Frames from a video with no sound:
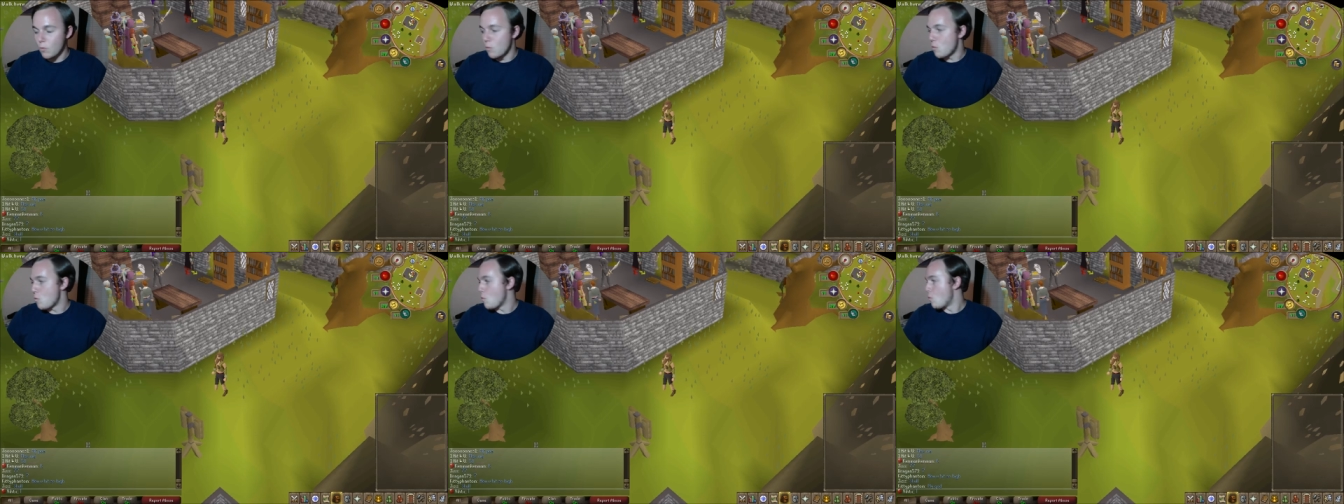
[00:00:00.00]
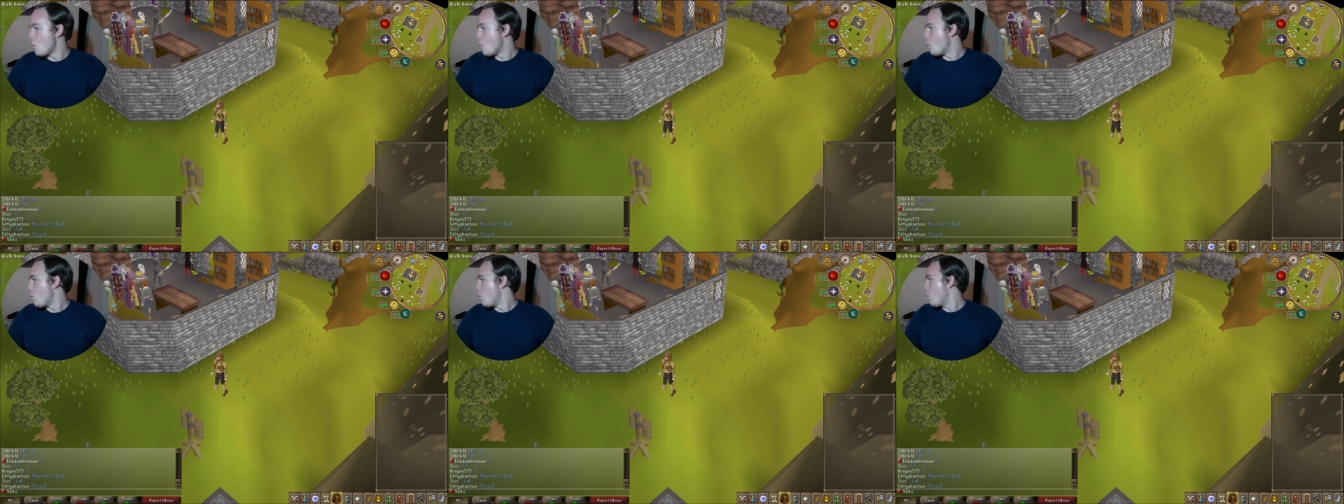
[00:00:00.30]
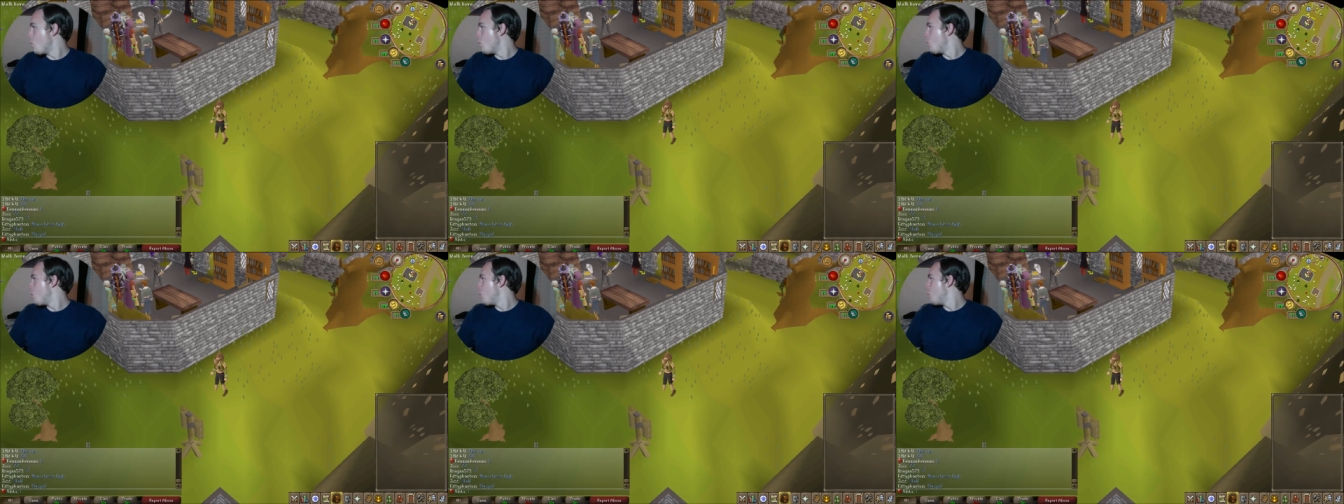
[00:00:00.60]

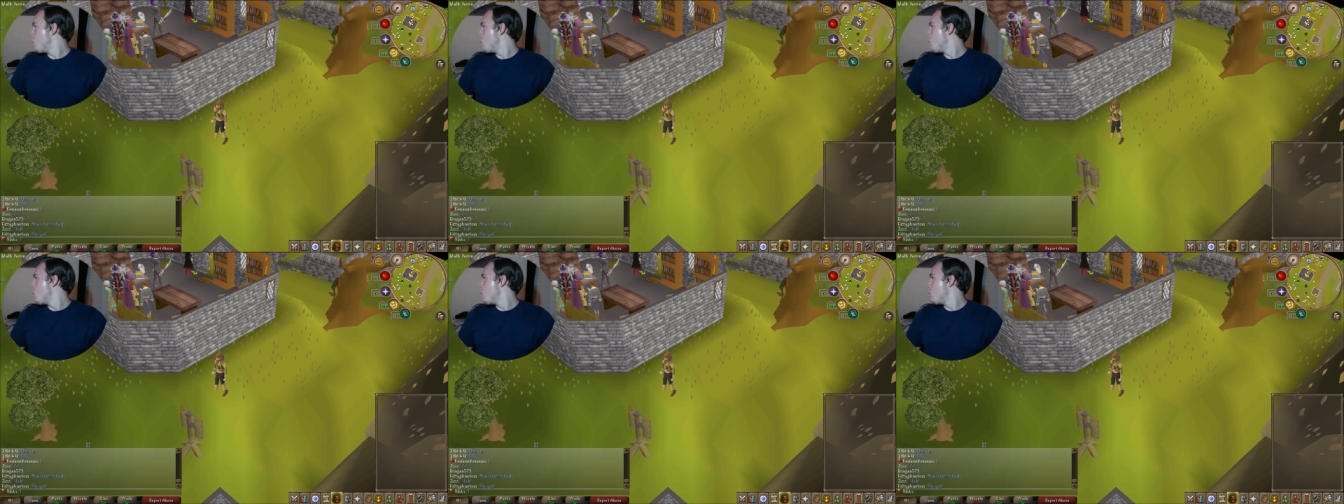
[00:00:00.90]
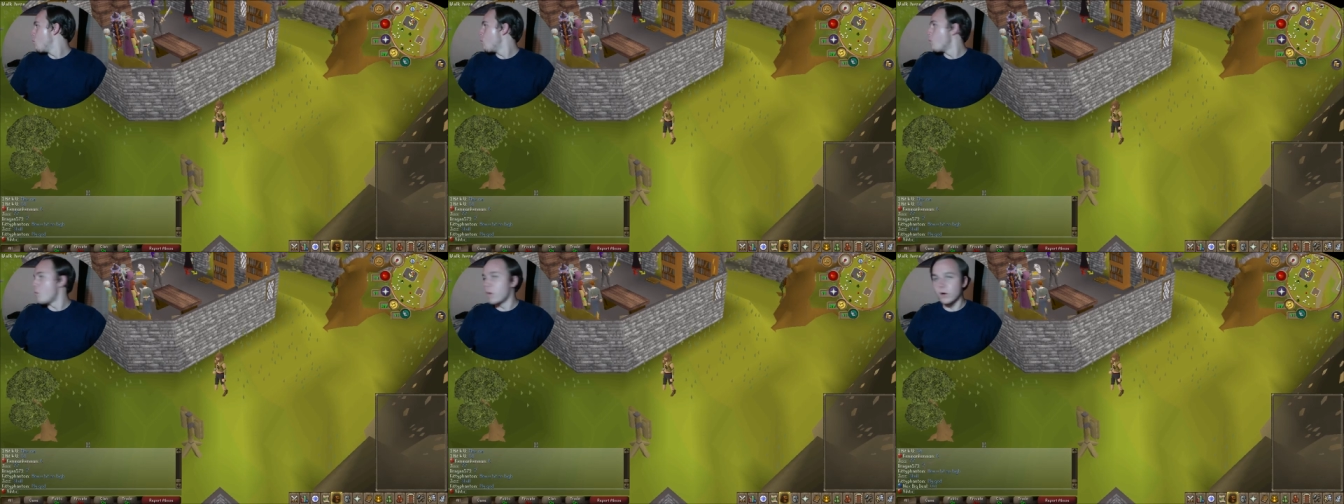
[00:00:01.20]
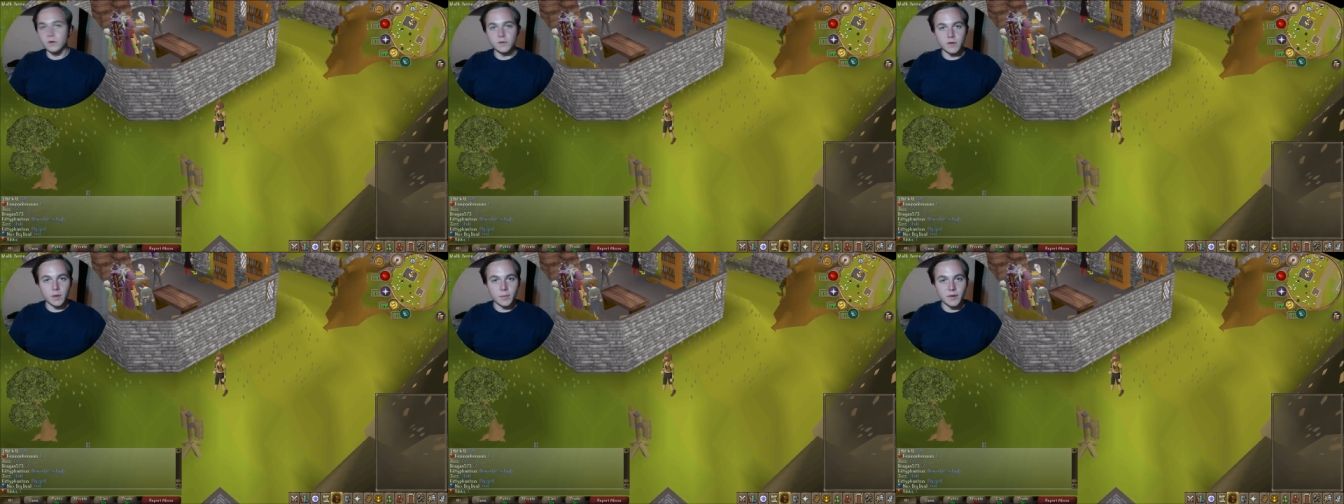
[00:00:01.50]

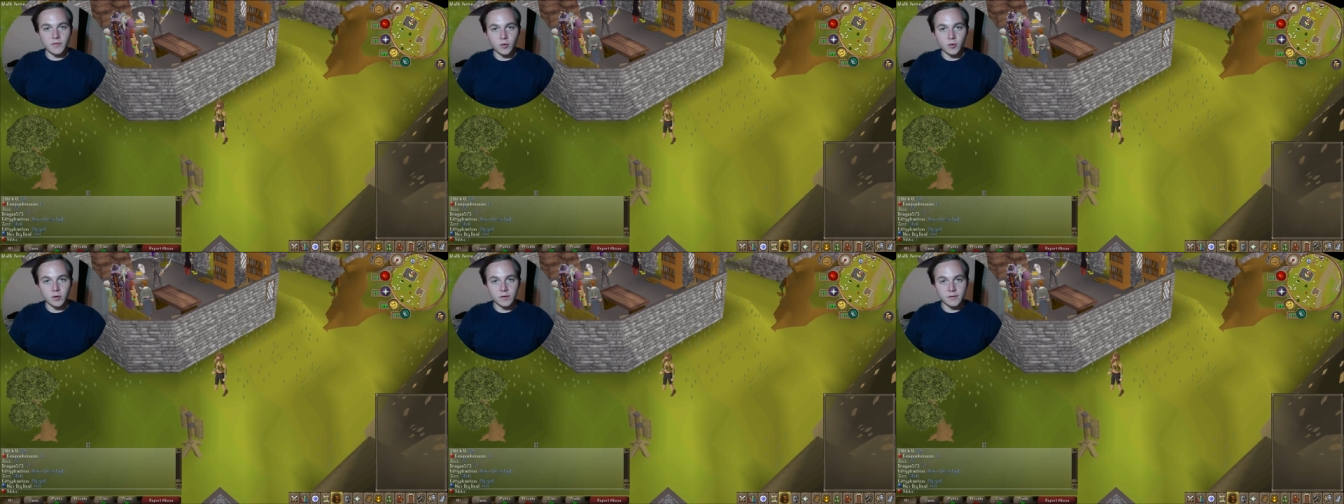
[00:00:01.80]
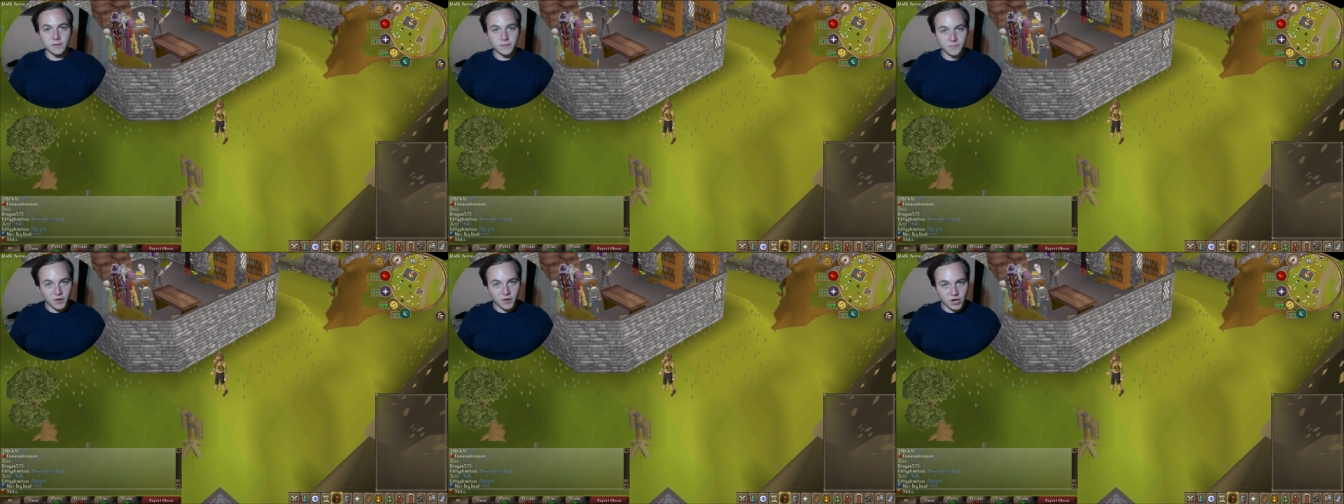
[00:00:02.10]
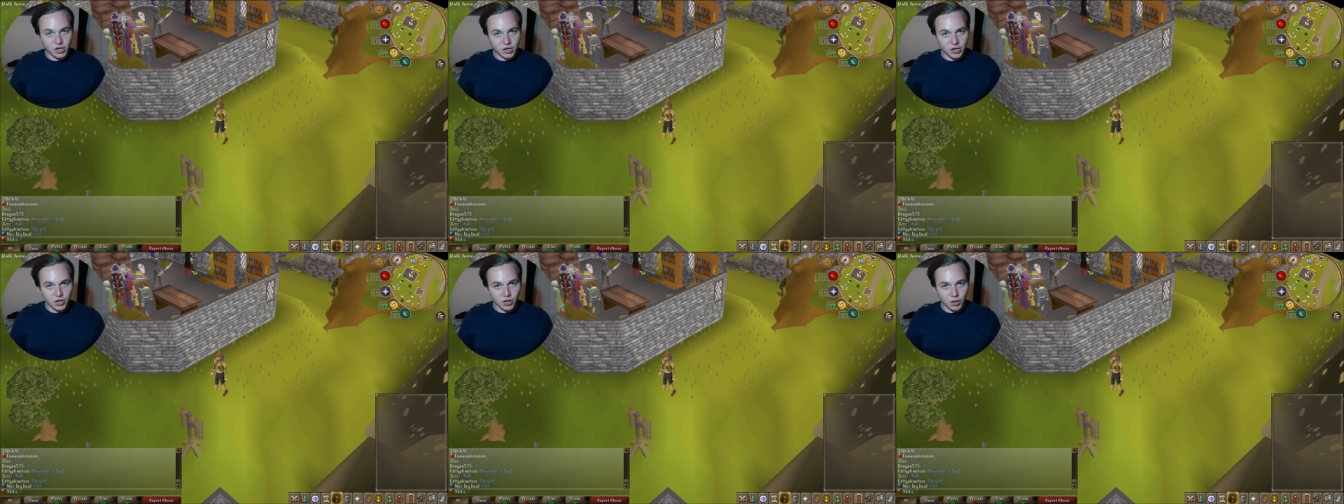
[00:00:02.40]
What is up everyone, it's
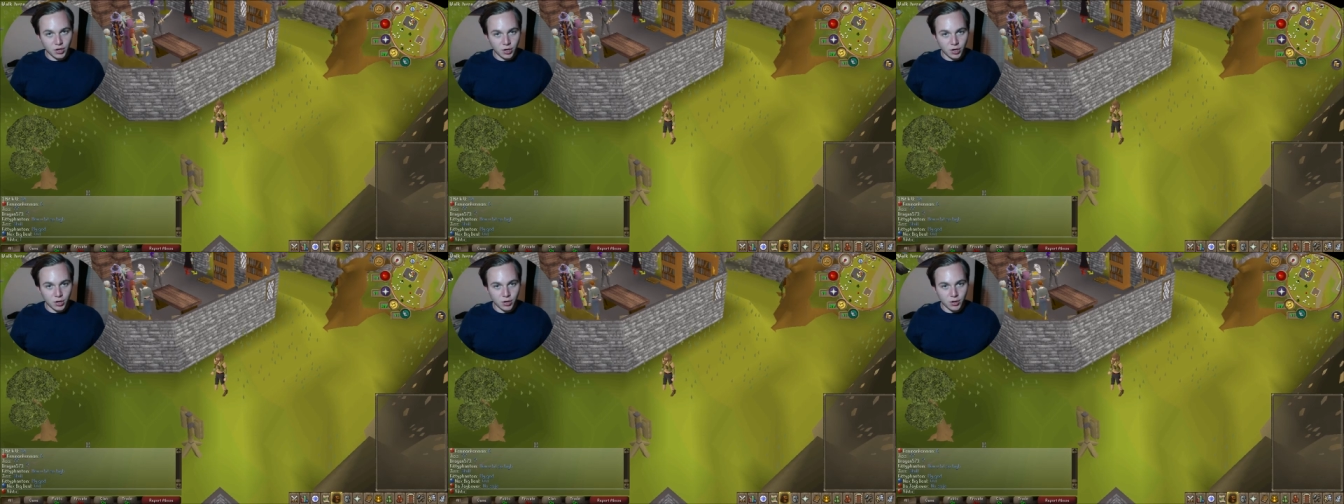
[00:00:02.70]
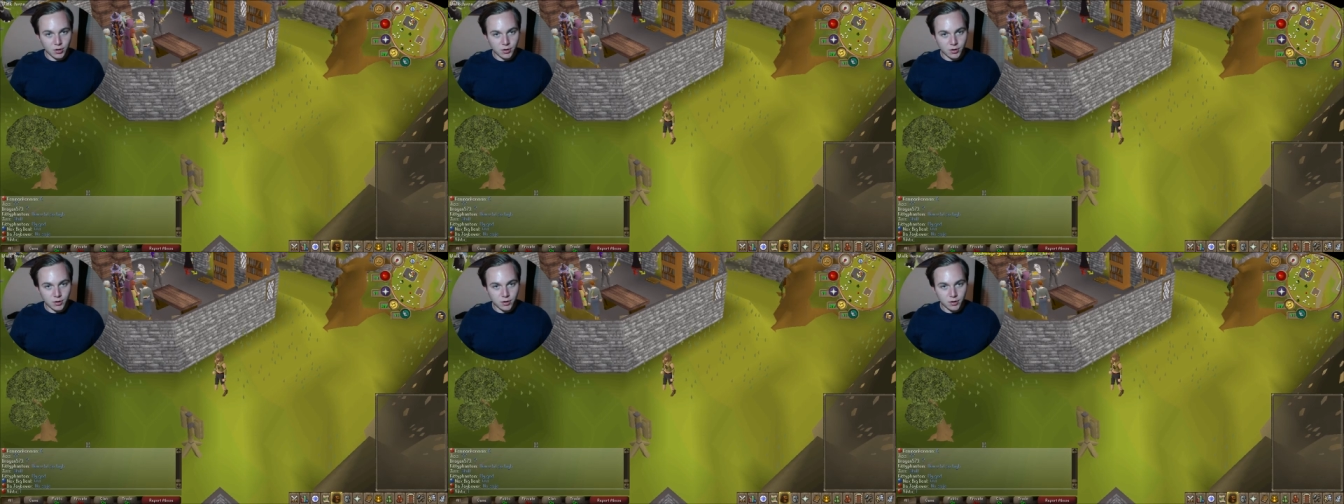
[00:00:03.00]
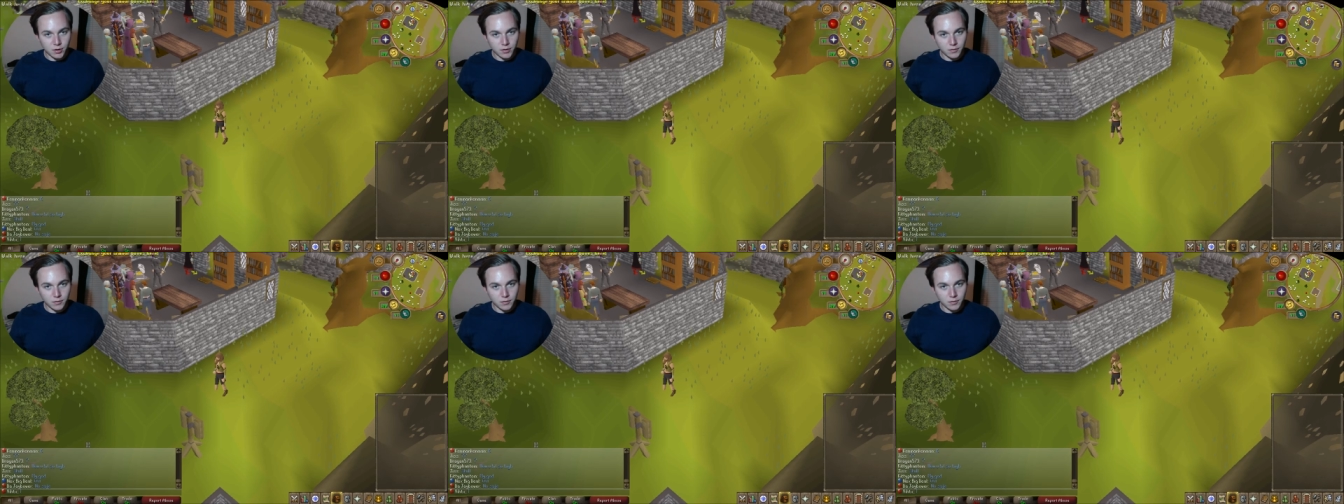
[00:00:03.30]
Vihtic here!